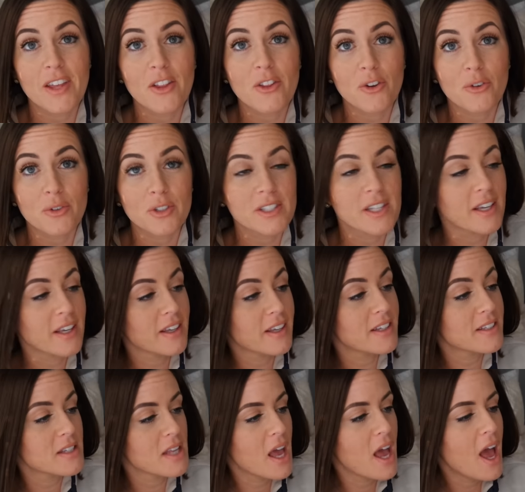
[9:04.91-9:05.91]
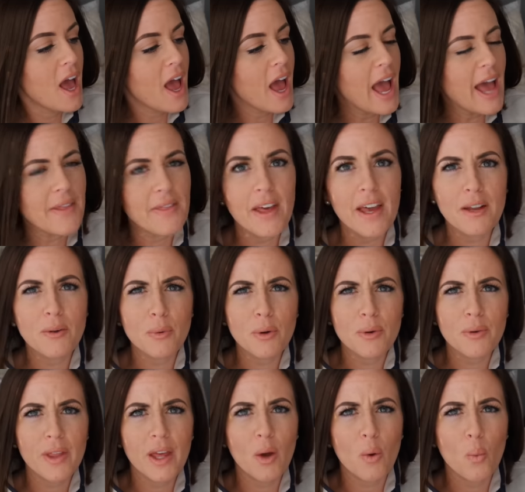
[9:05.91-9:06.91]
They look ridiculous. And then we
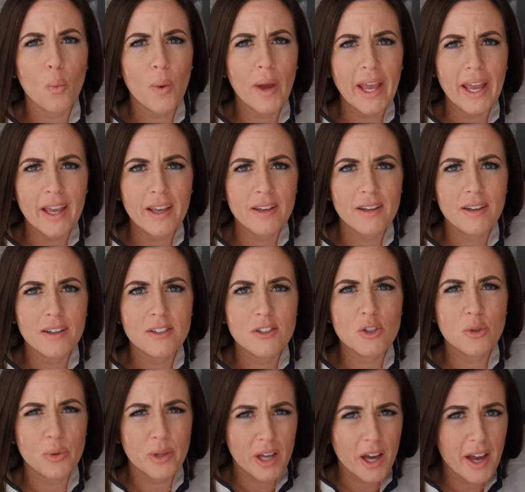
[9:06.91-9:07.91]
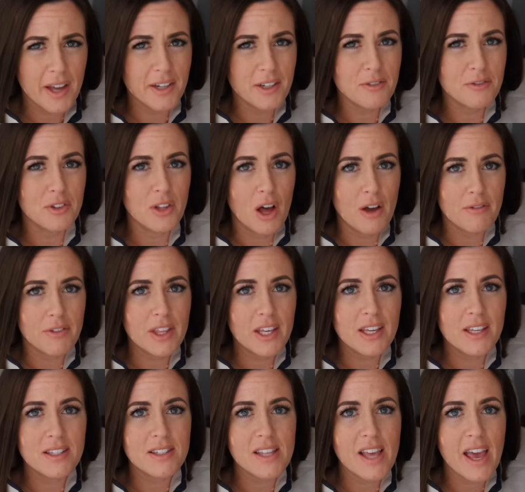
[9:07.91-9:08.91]
were like, wait, do we kind of love
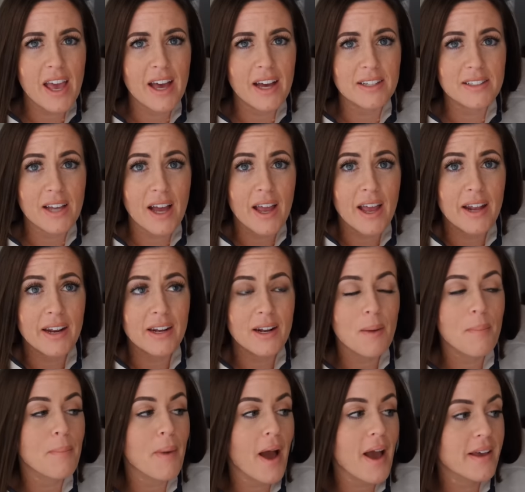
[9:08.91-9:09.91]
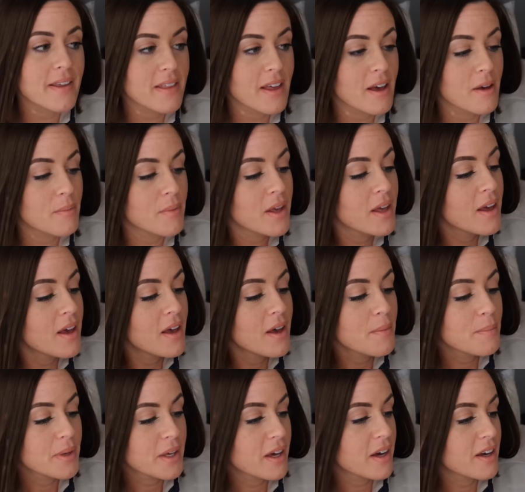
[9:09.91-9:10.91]
these? And I ended up buying them
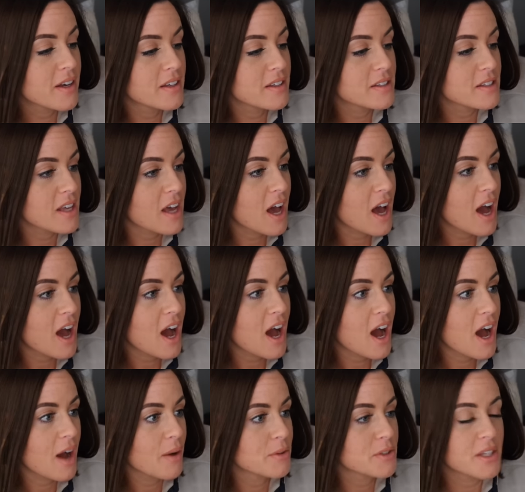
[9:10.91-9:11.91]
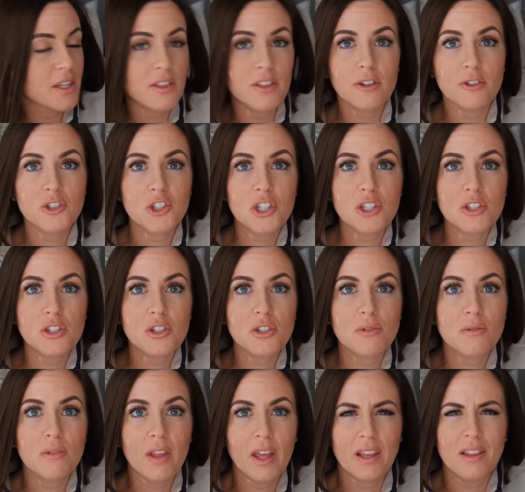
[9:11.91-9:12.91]
because I was like, they're
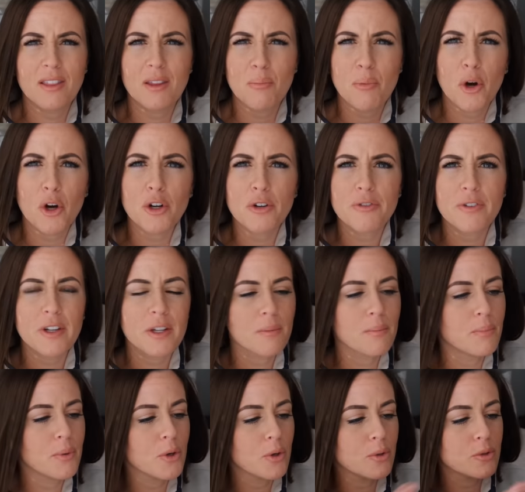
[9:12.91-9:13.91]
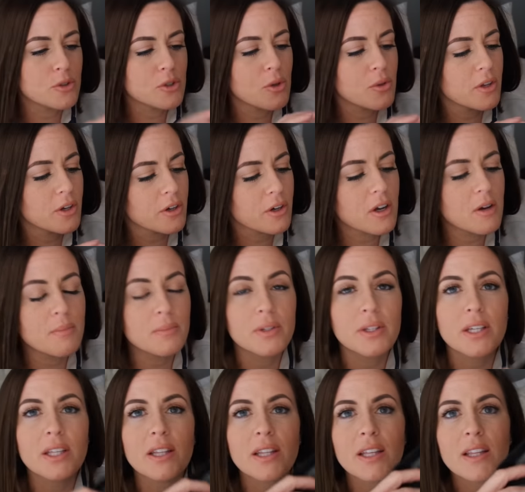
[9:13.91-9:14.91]
just like the perfect boot. So they're
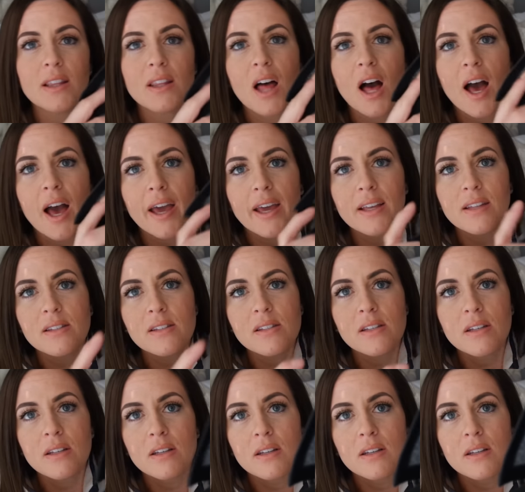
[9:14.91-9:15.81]
completely lined.